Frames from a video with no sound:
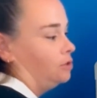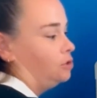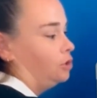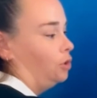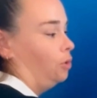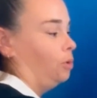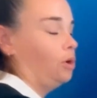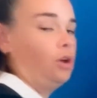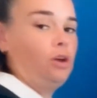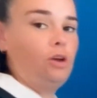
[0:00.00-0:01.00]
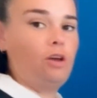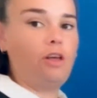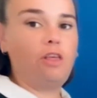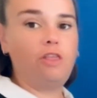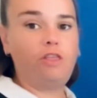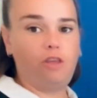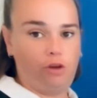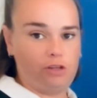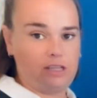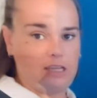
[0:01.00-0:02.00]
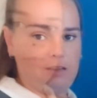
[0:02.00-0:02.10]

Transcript: to 30.